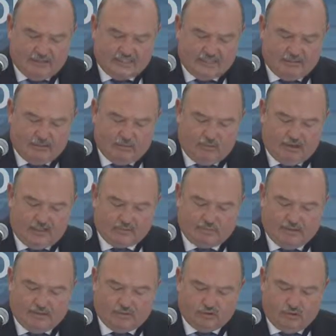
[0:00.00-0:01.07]
to
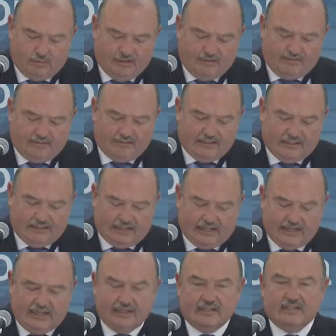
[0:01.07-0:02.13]
respect the time
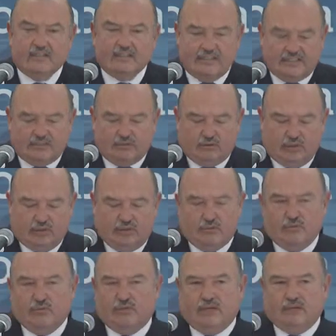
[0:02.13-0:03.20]
allocated to me, and just to
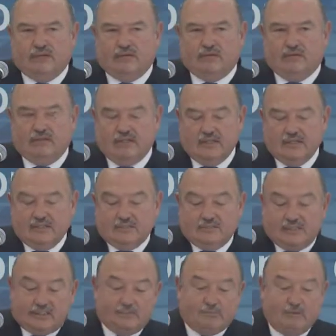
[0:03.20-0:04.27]
finish, I just wanted
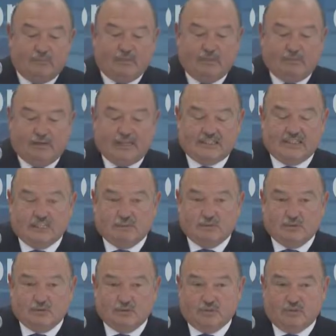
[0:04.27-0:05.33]
to make some brief
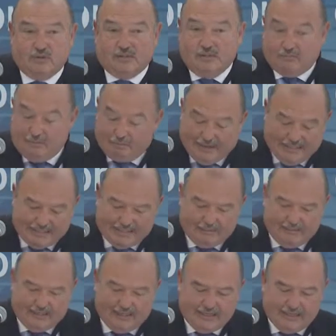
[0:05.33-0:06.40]
comments about the reuse of
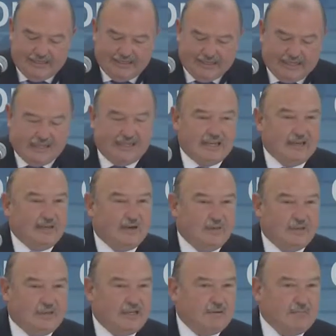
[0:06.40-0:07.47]
information, because I believe
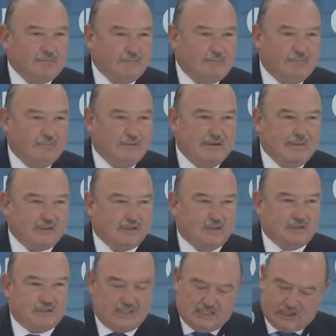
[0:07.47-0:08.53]
there's a
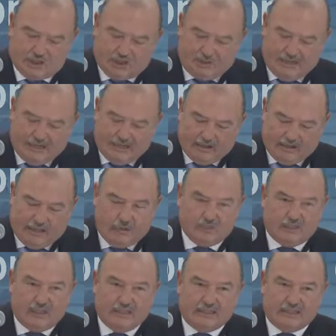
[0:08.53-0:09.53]
fundamental aspect